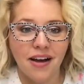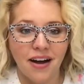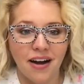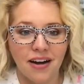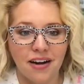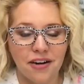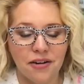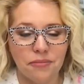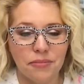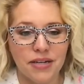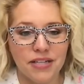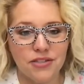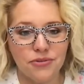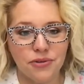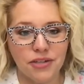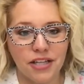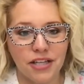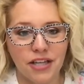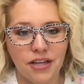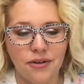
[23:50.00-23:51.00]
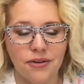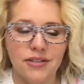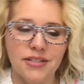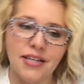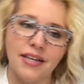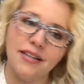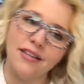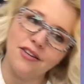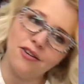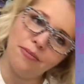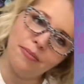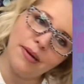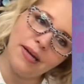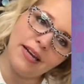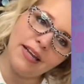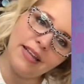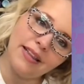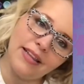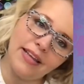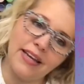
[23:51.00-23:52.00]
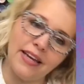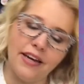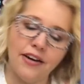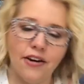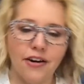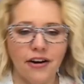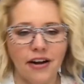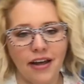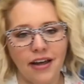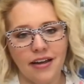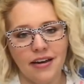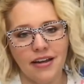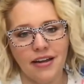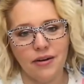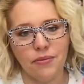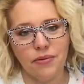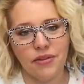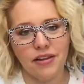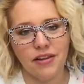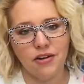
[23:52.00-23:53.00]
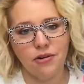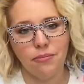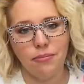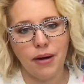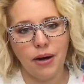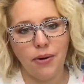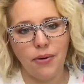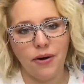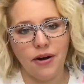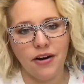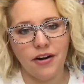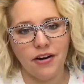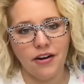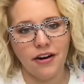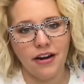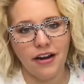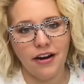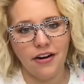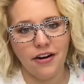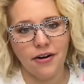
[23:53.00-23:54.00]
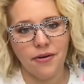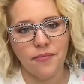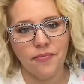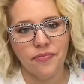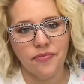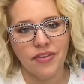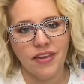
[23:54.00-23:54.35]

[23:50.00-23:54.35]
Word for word: Um, but it's really cute. It's like a little bunny leaning her head in with a little bow on her ear.